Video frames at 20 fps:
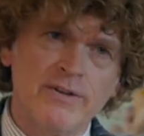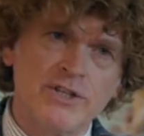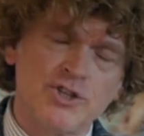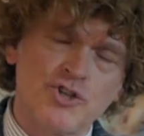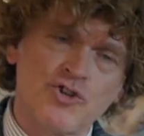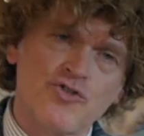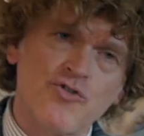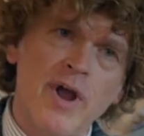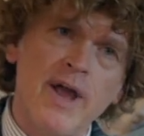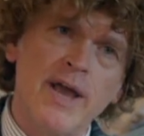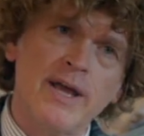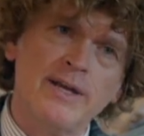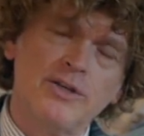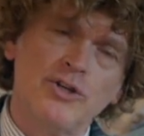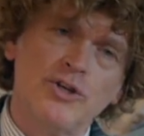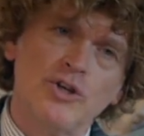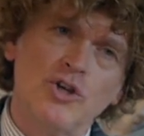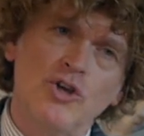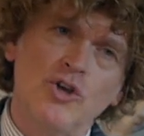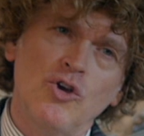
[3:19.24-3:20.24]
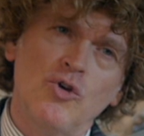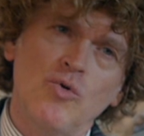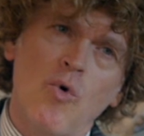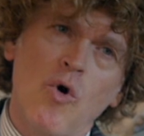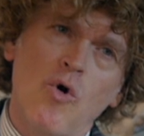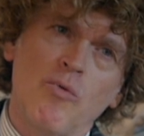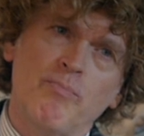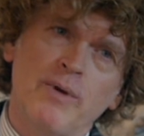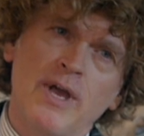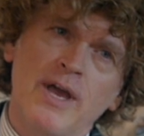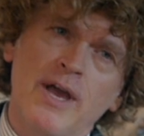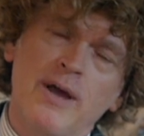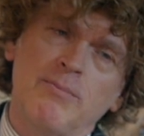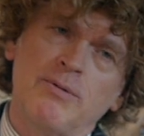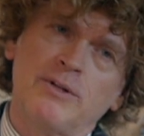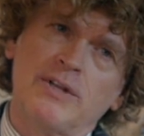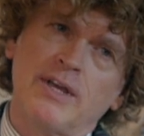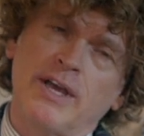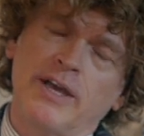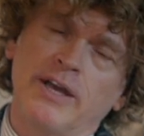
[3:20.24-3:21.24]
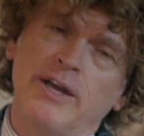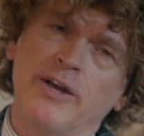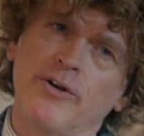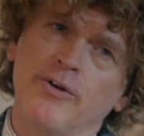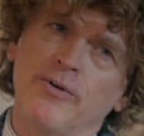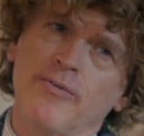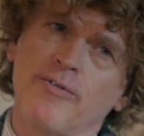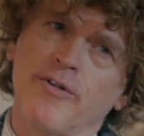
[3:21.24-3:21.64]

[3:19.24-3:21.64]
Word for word: it straight you won't be able to hear